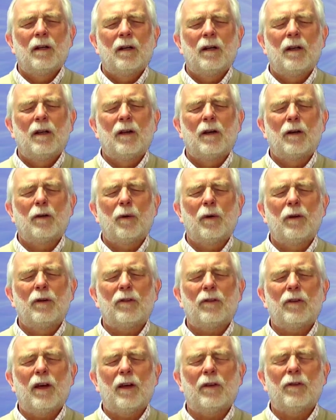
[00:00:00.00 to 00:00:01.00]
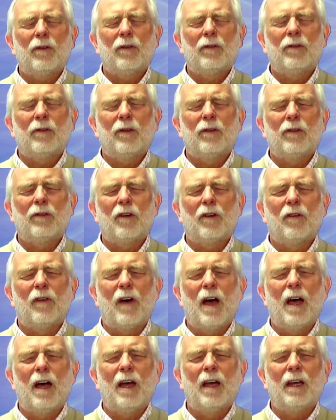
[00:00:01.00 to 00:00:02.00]
and the quintessences
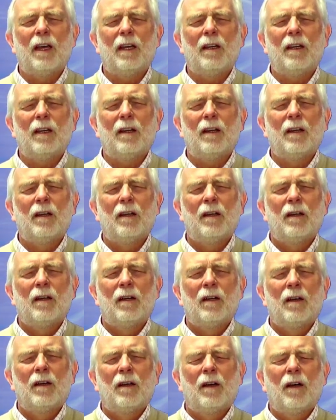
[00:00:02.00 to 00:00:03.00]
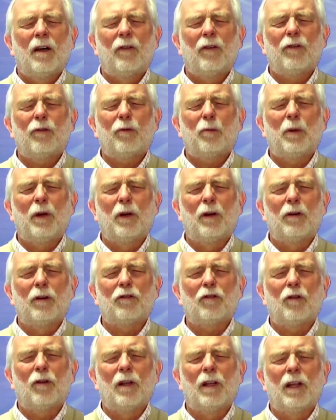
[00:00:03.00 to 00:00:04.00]
divine of
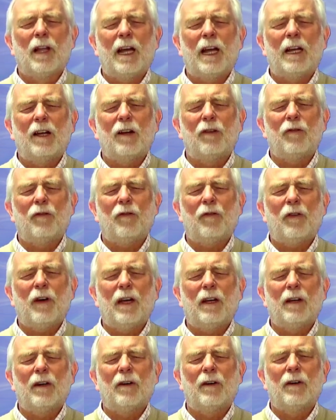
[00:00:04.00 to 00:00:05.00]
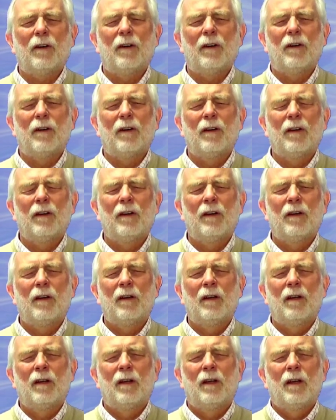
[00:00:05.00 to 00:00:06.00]
spiritual light and fire,
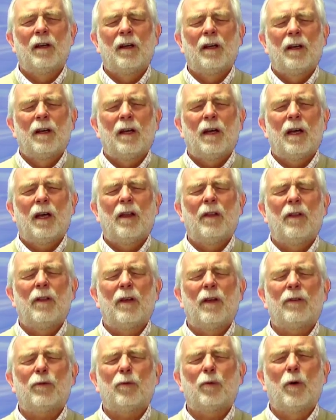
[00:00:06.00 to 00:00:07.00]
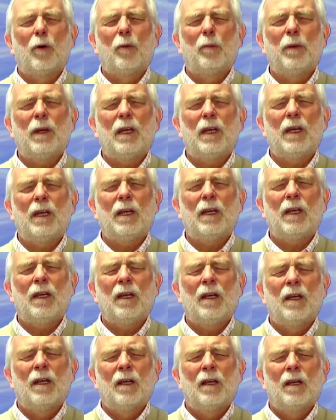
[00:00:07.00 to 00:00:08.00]
and this will
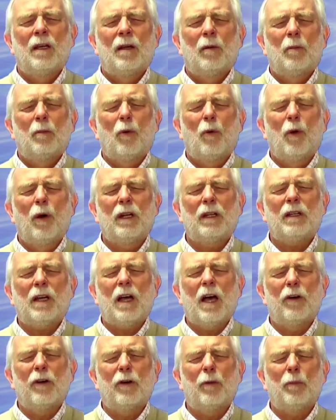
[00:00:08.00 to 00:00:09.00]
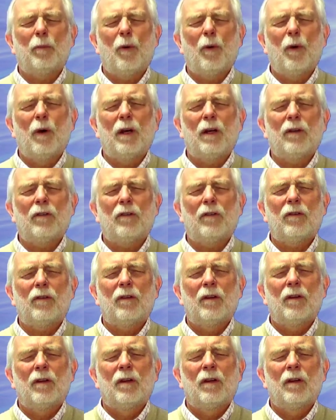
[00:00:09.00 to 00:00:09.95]
be point counterpoint,